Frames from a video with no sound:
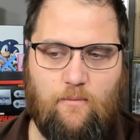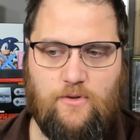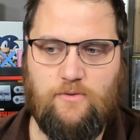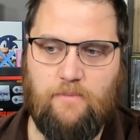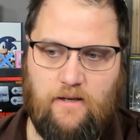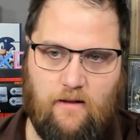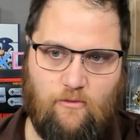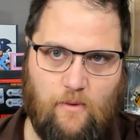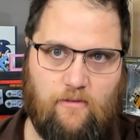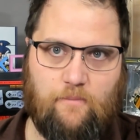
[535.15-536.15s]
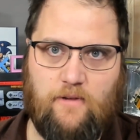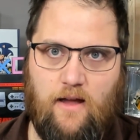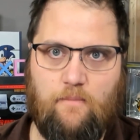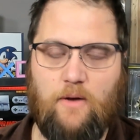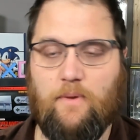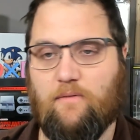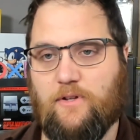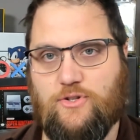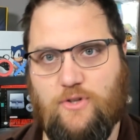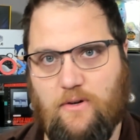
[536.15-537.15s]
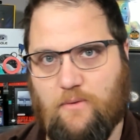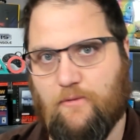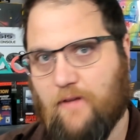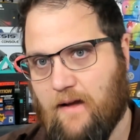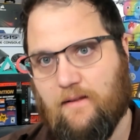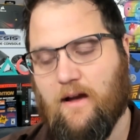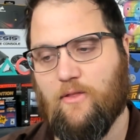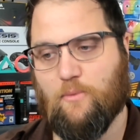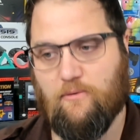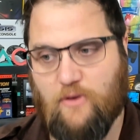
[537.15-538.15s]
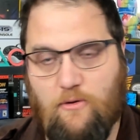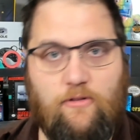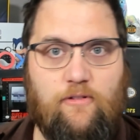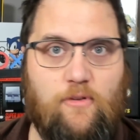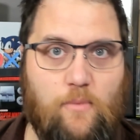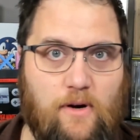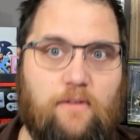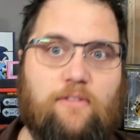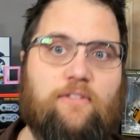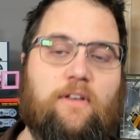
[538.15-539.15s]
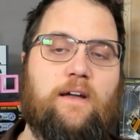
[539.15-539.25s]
which will be next week sometime, I'll be able to show you exactly how the review system works,